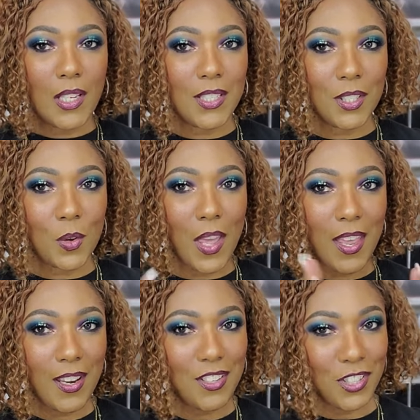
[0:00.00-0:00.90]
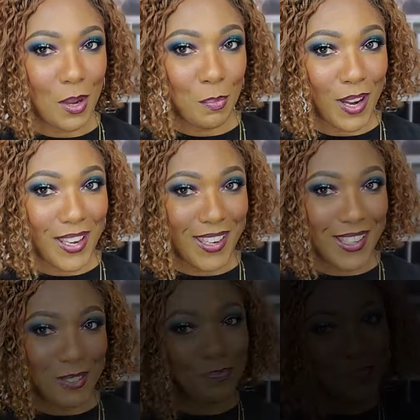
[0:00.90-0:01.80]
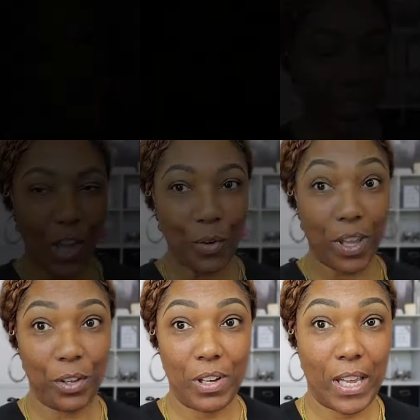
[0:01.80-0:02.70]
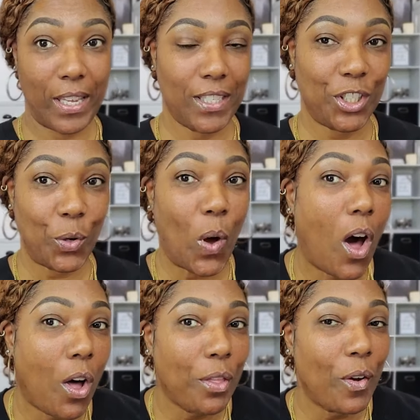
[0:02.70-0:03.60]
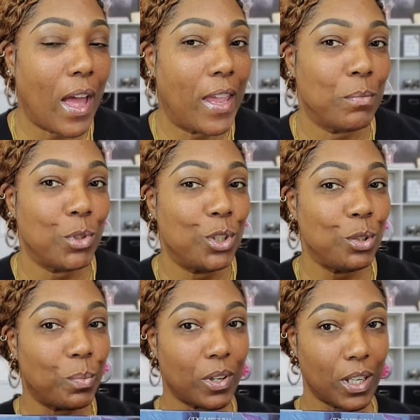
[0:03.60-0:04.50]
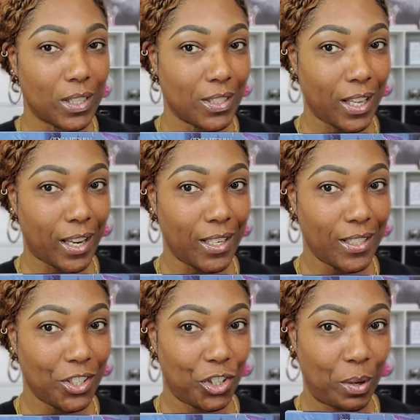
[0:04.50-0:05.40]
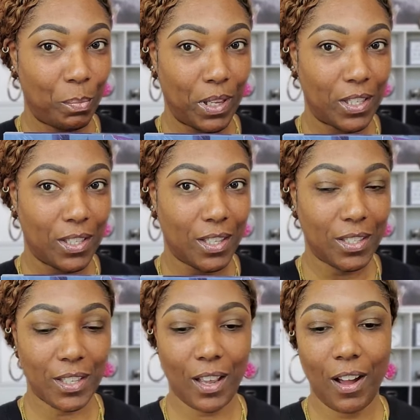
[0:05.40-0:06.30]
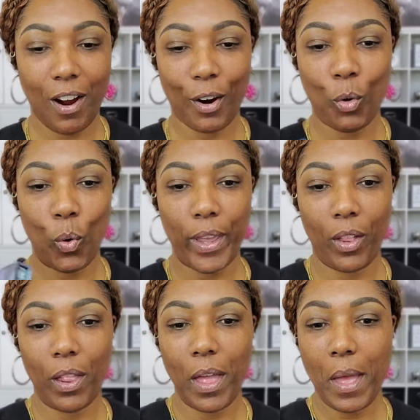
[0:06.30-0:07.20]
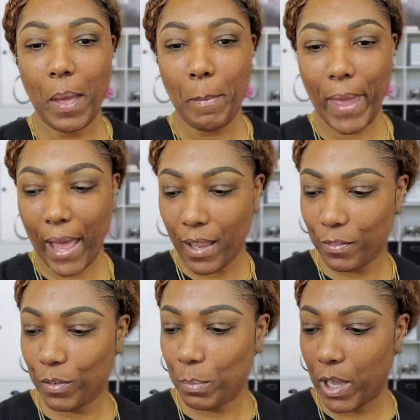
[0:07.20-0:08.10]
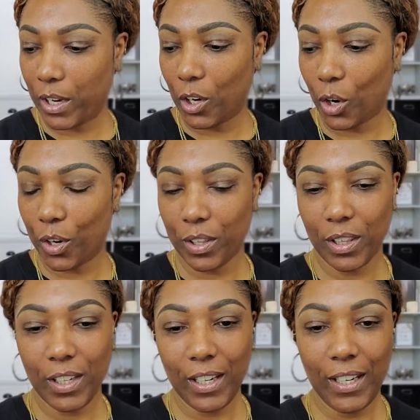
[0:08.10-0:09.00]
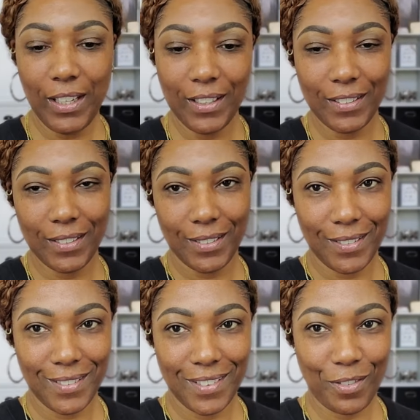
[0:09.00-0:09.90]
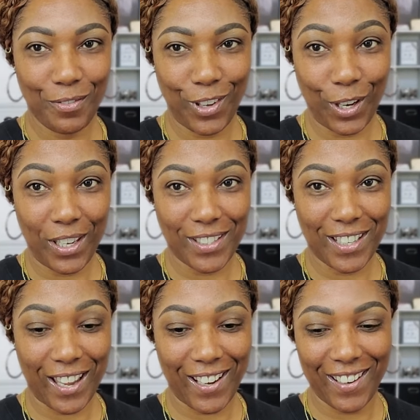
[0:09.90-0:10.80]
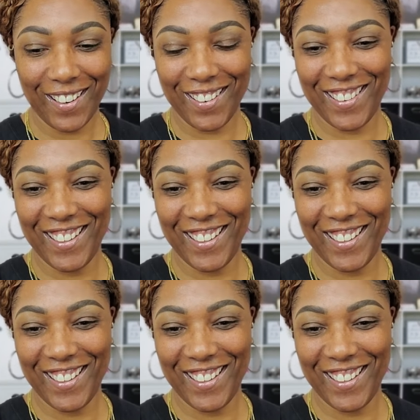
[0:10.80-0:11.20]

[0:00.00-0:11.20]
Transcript: let's just go ahead and jump right in. Okay, you guys, so although I am super excited to jump into this Gargoyle palette from Unearthly, very excited.